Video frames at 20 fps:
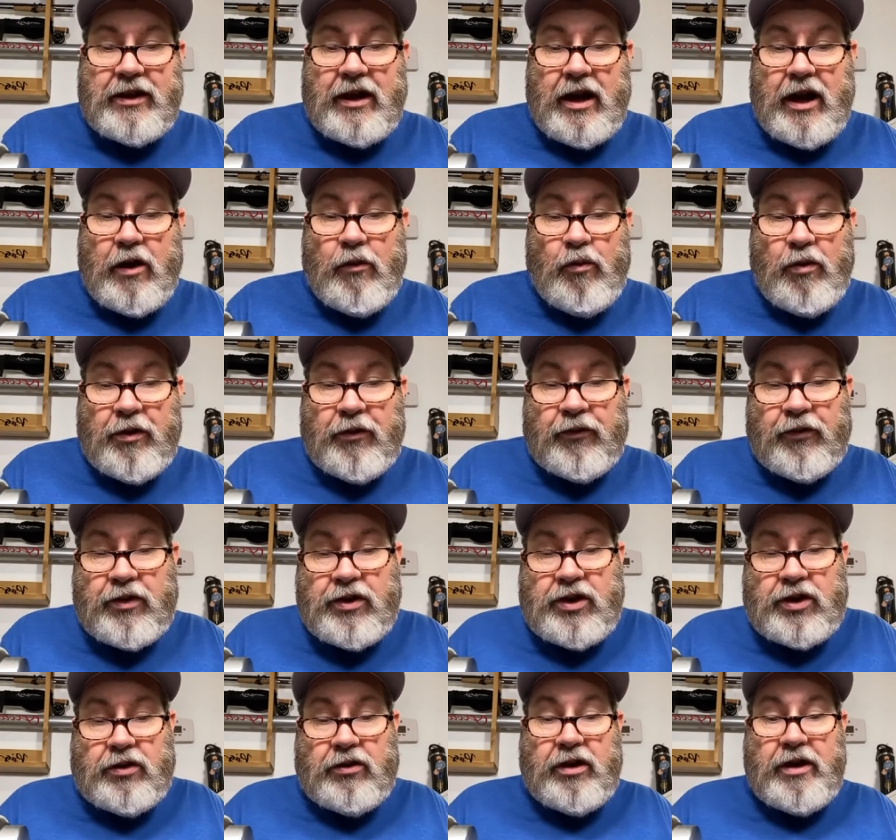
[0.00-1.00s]
one for
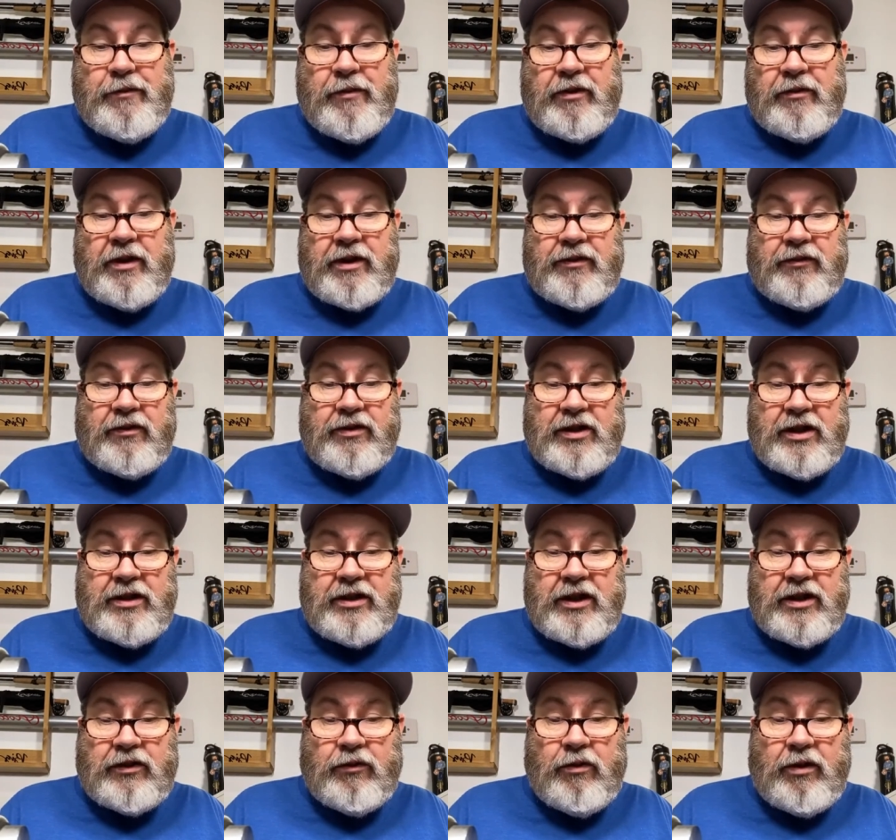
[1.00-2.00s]
stream in West
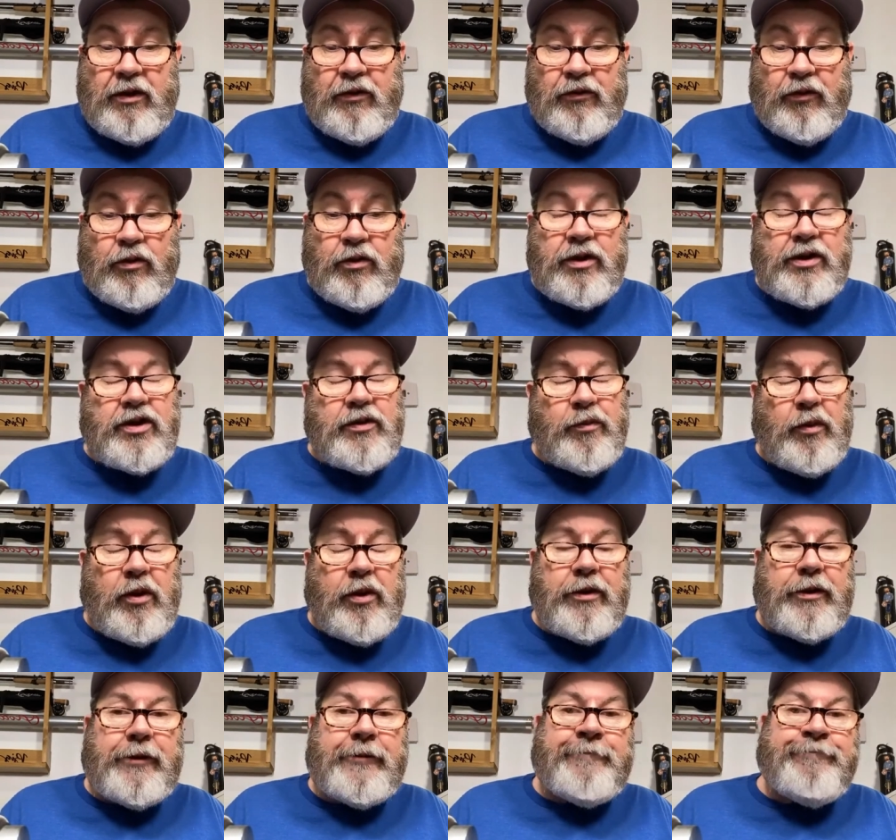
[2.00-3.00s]
Virginia, 24 and
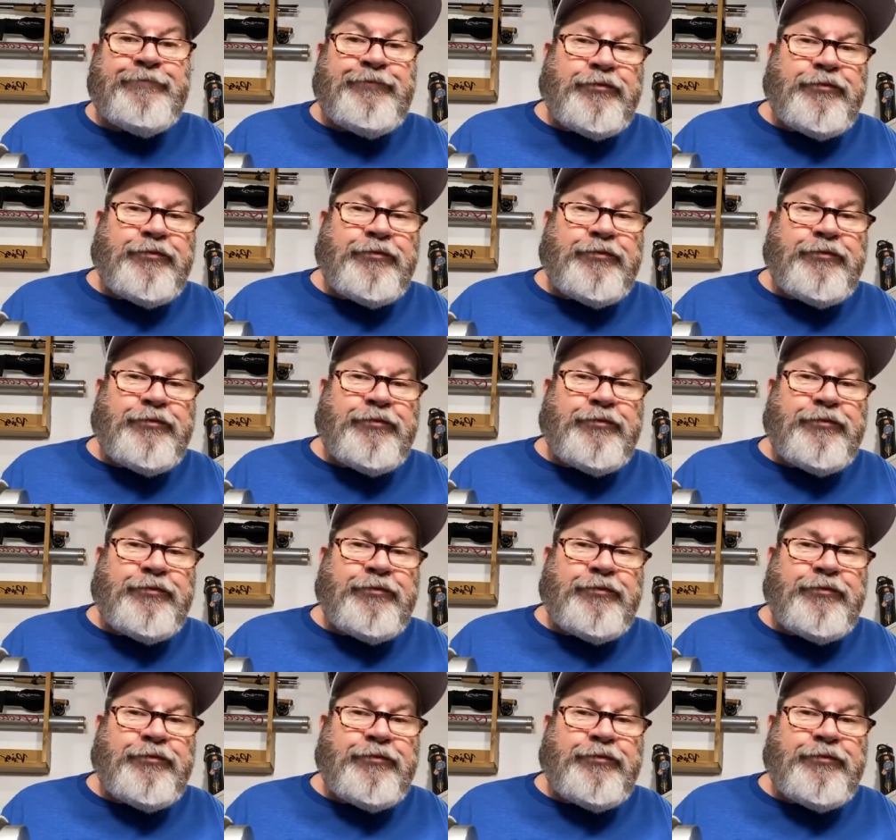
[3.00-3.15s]
smaller.